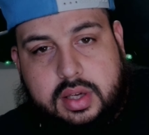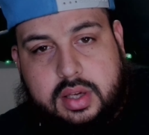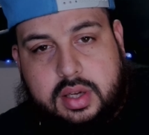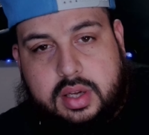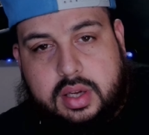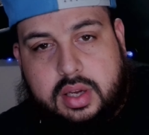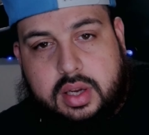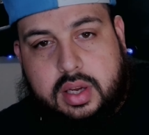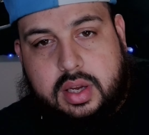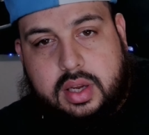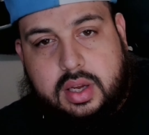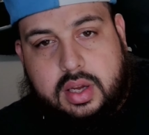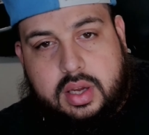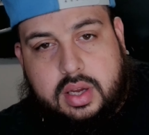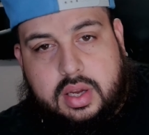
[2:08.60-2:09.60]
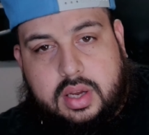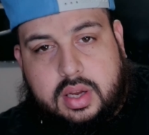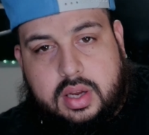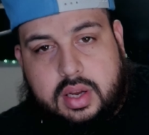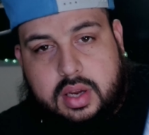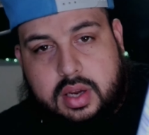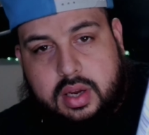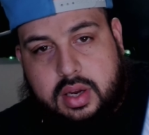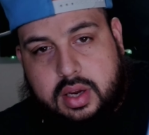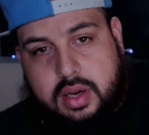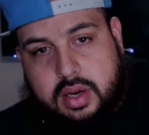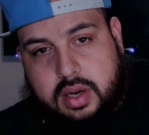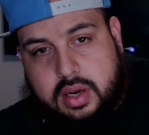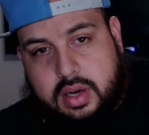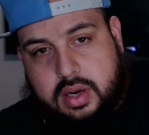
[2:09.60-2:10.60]

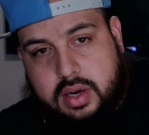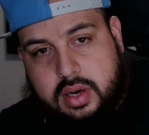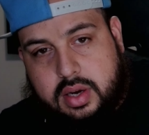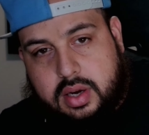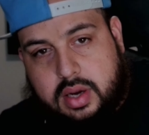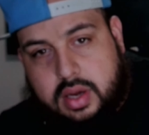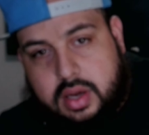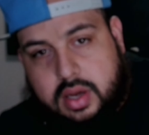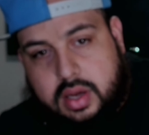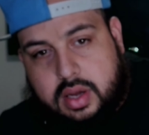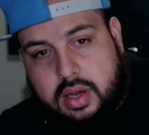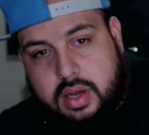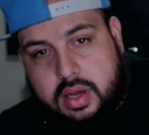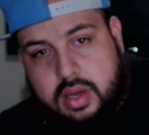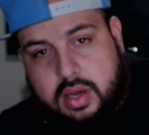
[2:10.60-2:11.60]
No one is speaking in this clip.